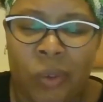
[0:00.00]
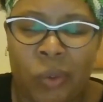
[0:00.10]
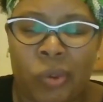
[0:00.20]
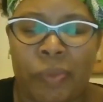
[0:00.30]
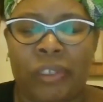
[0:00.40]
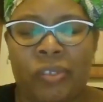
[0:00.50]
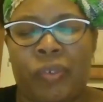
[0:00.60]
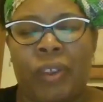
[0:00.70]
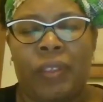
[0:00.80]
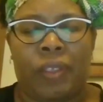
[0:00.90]
O Lord, my
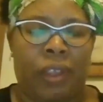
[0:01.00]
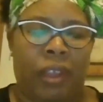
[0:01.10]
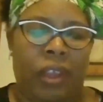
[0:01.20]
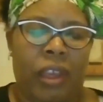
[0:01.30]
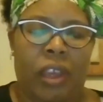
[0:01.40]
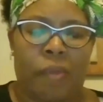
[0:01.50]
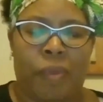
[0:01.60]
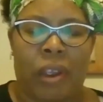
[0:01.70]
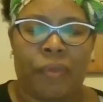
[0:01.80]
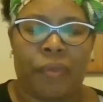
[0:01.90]
strength and
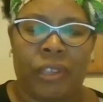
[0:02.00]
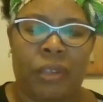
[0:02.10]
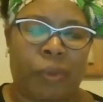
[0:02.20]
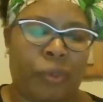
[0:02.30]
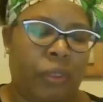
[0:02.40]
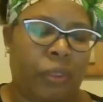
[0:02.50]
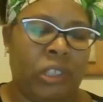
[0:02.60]
my redeemer.